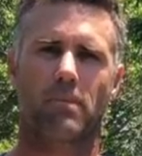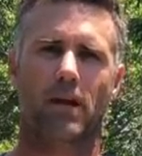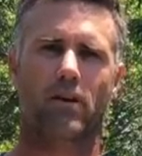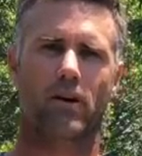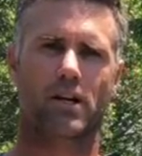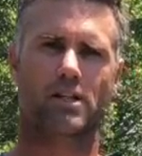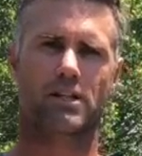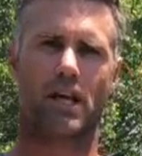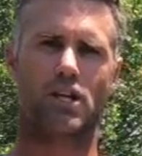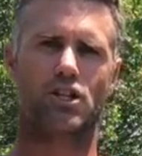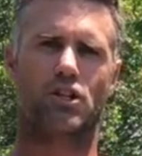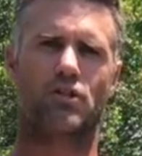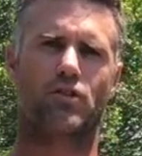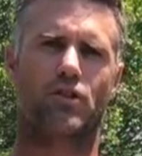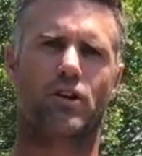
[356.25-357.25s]
better
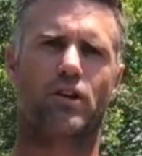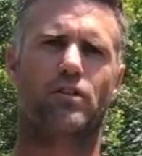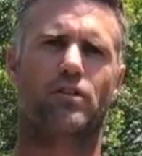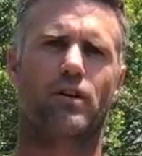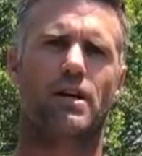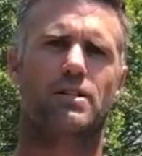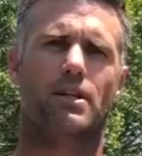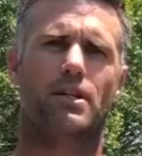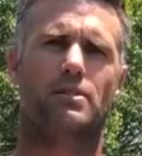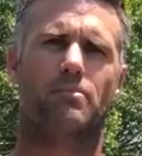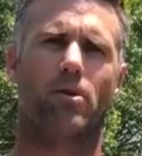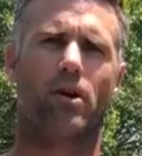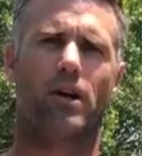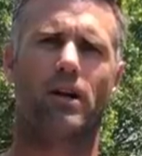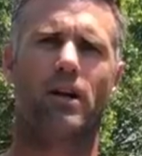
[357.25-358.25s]
extension through your thoracic
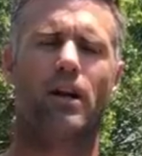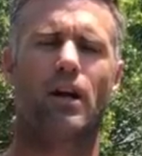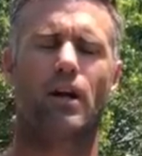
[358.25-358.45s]
spine,